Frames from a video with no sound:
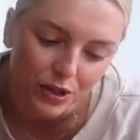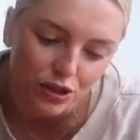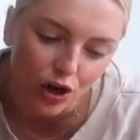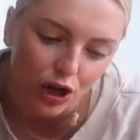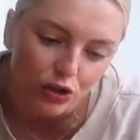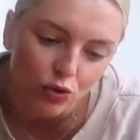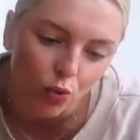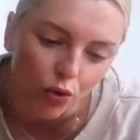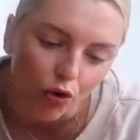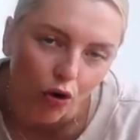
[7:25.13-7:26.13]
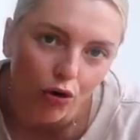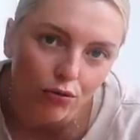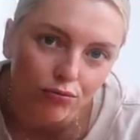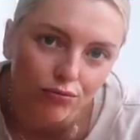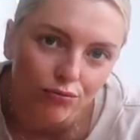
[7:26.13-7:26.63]
We saw a squirrel.
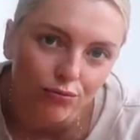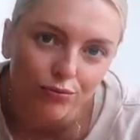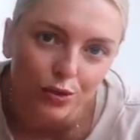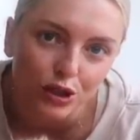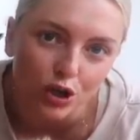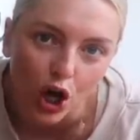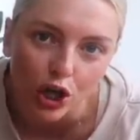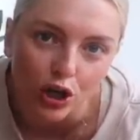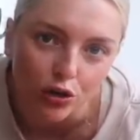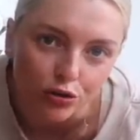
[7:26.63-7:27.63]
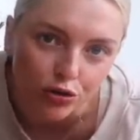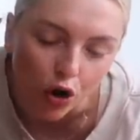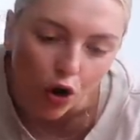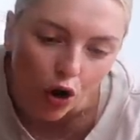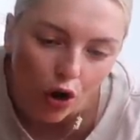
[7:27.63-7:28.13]
We saw another
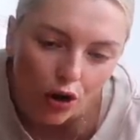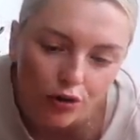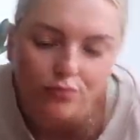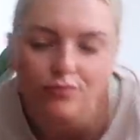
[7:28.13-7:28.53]
dog.